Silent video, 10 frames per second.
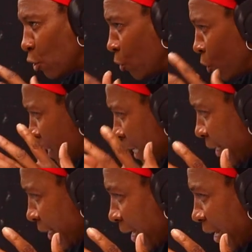you know, those
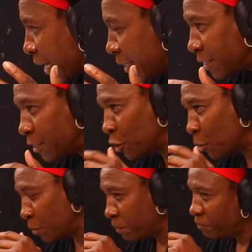kind of guys, you
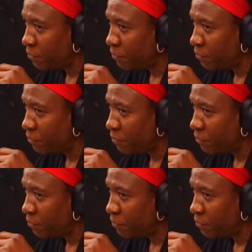know,